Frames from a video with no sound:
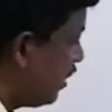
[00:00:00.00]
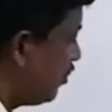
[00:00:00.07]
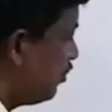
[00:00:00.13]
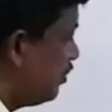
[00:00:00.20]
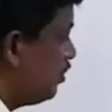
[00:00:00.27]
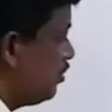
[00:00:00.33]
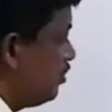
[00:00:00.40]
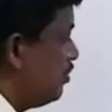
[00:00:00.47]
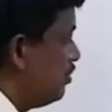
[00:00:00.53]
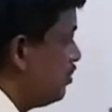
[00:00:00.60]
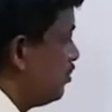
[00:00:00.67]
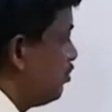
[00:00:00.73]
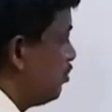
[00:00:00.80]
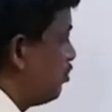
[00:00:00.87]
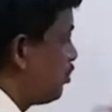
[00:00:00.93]
we know
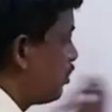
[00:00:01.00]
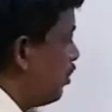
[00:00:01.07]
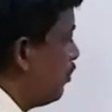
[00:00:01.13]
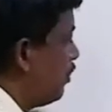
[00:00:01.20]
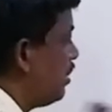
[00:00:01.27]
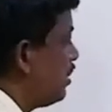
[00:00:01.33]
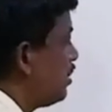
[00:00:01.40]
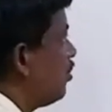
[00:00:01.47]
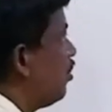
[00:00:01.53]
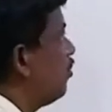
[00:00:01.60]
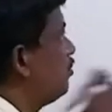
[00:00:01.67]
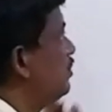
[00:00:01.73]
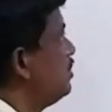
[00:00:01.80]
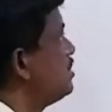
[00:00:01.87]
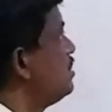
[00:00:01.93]
probability
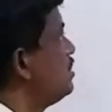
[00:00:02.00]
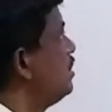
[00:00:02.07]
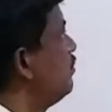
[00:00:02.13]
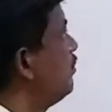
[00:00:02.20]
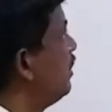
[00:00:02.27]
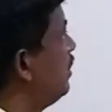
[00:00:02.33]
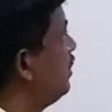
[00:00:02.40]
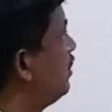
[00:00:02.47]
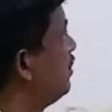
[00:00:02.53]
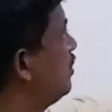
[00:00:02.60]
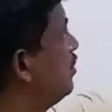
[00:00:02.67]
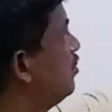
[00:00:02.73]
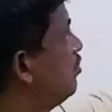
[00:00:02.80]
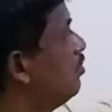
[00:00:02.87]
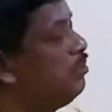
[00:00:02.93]
of this event
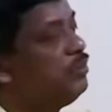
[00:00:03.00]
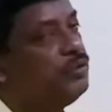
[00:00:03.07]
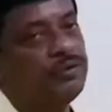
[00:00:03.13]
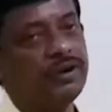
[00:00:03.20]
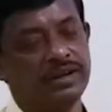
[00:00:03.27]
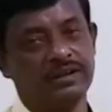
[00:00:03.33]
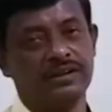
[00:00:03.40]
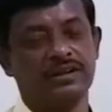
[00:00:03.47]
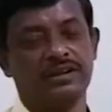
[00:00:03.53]
will be what?